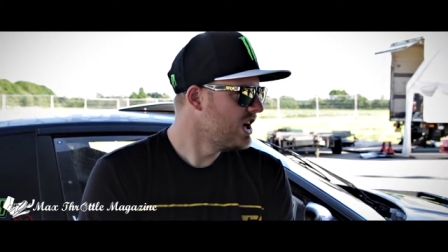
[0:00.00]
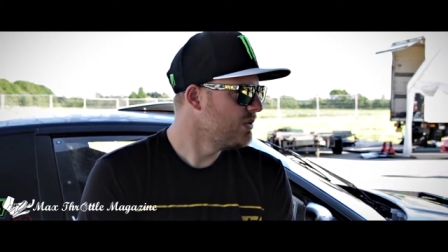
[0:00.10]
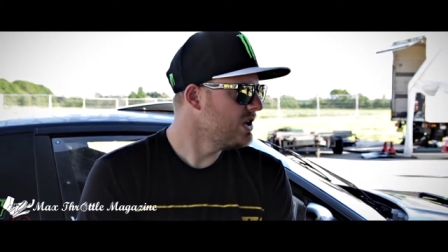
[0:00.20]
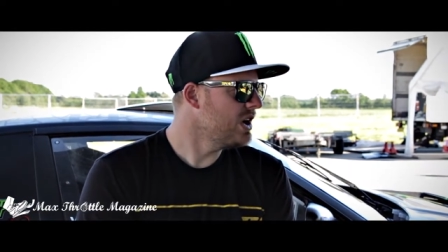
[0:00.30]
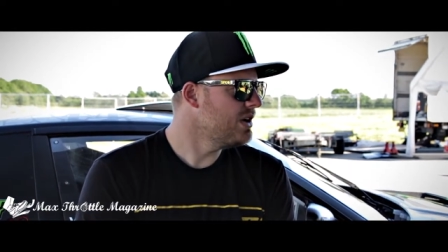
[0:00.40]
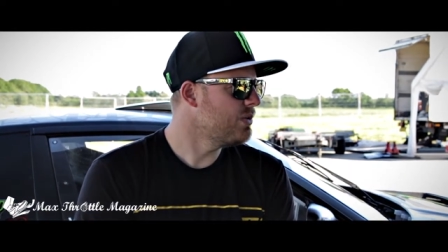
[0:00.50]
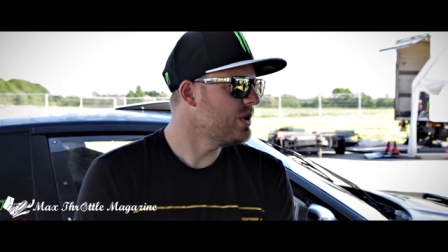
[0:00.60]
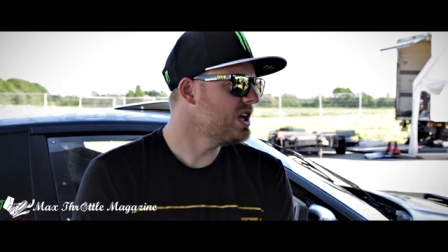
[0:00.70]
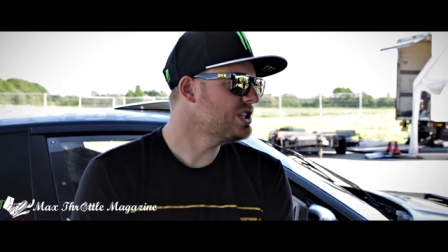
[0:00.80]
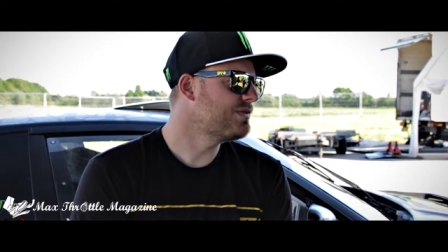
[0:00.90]
When I
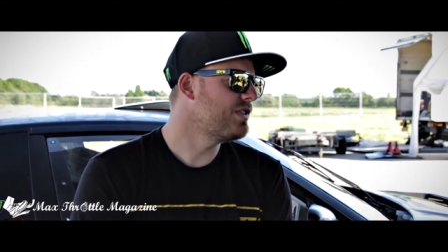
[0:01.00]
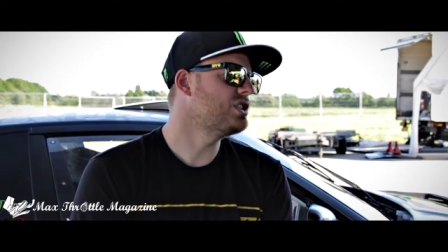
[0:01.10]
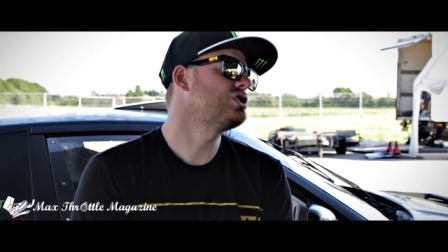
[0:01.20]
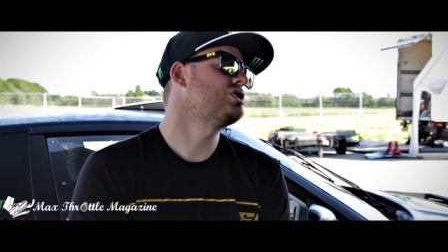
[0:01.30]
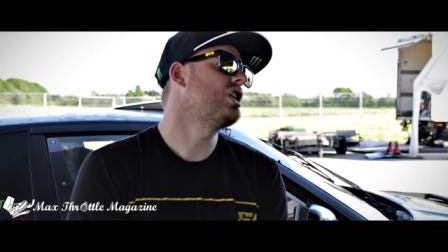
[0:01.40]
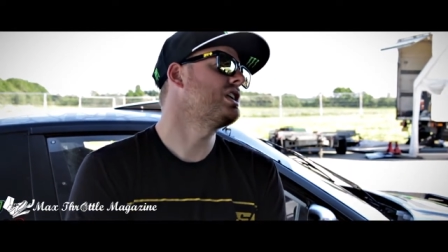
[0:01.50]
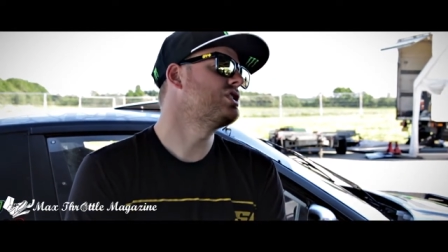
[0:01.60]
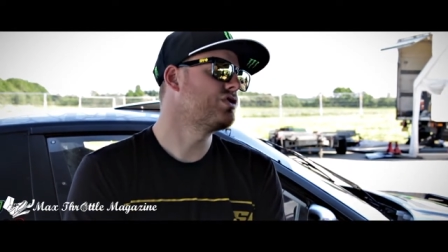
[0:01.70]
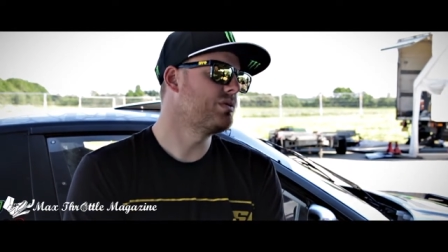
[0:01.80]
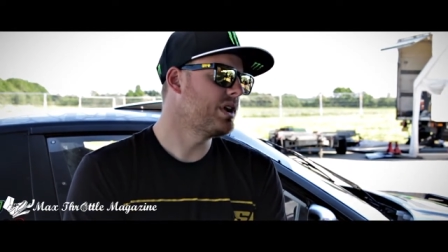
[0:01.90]
first started
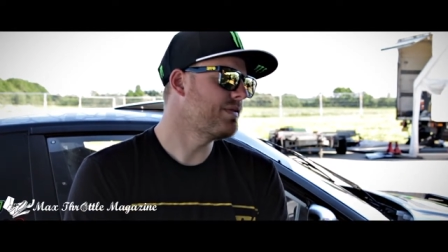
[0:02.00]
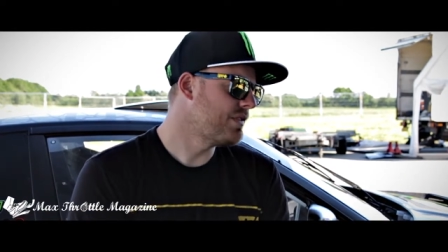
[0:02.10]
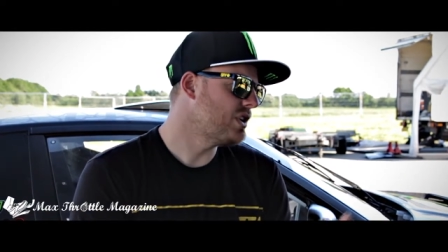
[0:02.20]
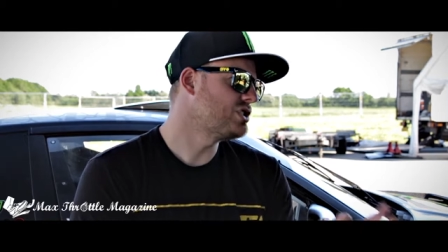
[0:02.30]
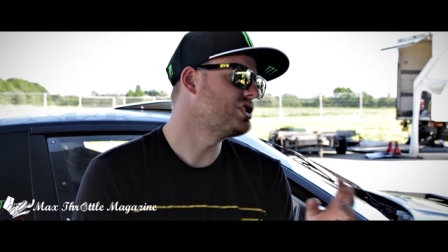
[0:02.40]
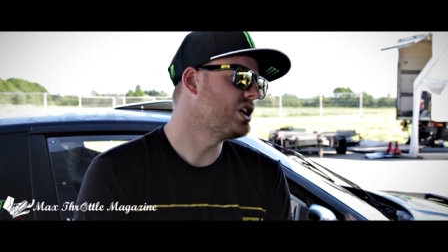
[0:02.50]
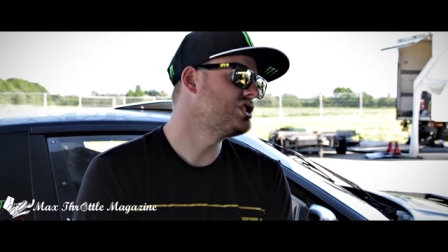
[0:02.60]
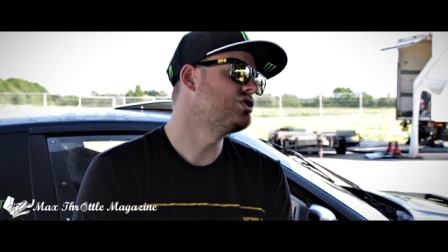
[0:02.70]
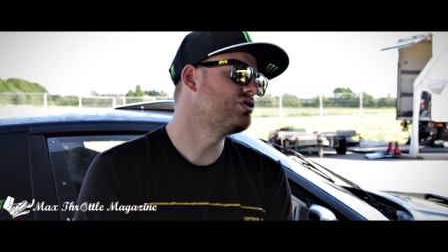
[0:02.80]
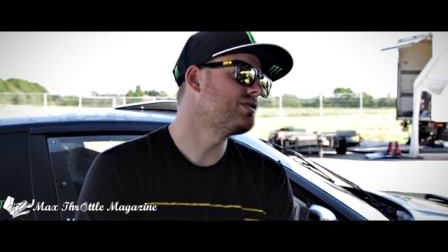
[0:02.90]

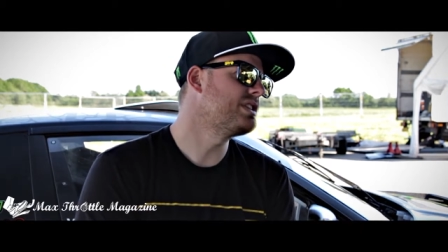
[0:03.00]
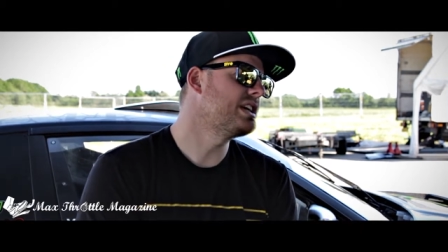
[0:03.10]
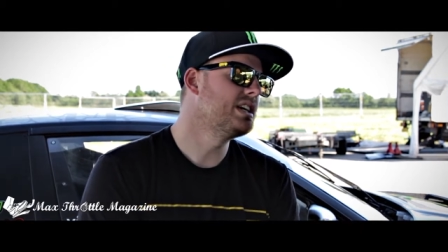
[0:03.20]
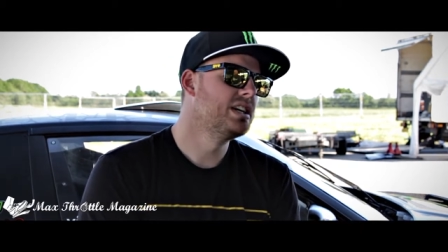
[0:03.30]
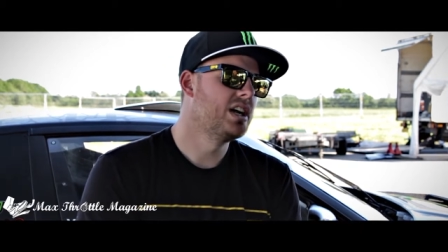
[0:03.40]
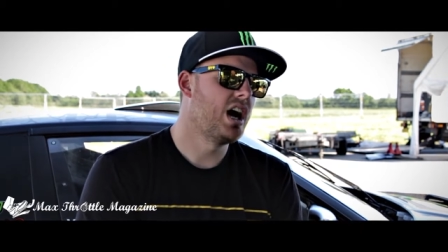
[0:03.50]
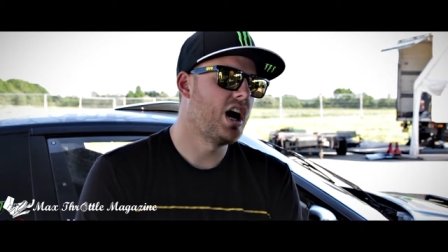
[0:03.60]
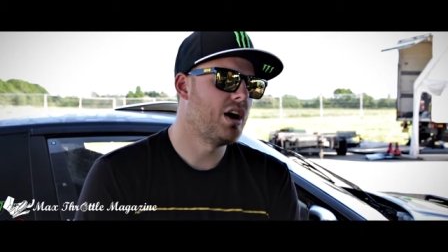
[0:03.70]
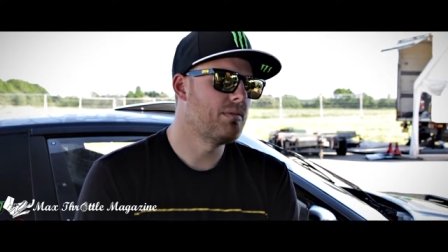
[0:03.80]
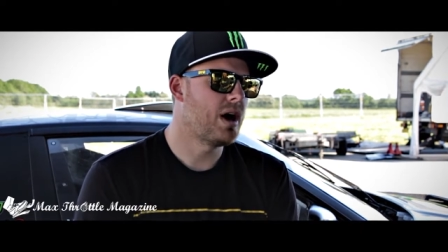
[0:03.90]
drifting,
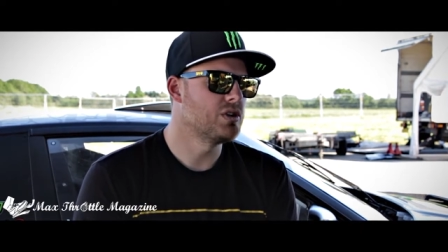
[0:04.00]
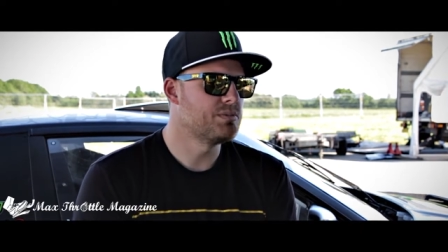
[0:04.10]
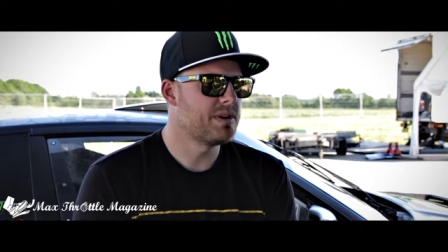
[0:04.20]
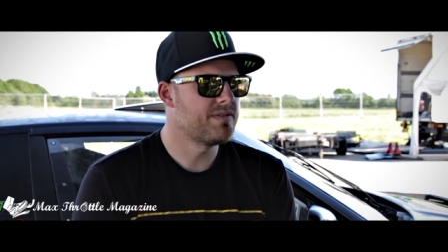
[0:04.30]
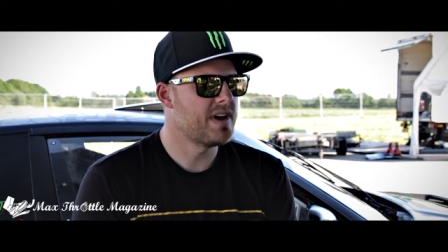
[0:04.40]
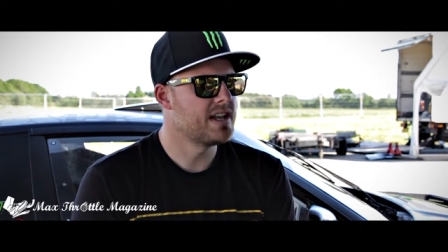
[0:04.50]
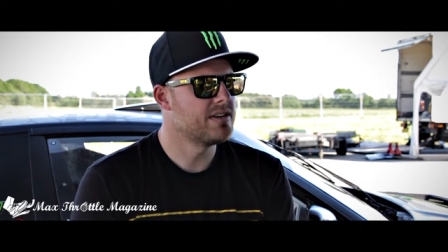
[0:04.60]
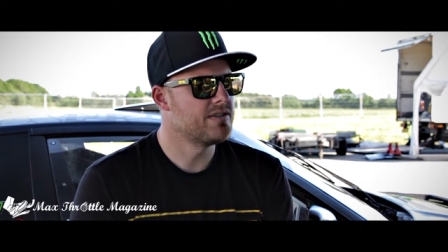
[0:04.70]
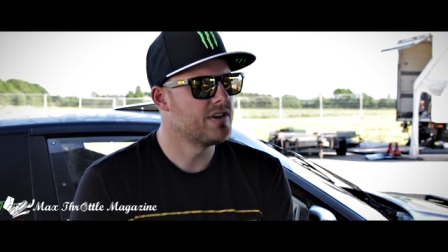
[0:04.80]
I was a big fan of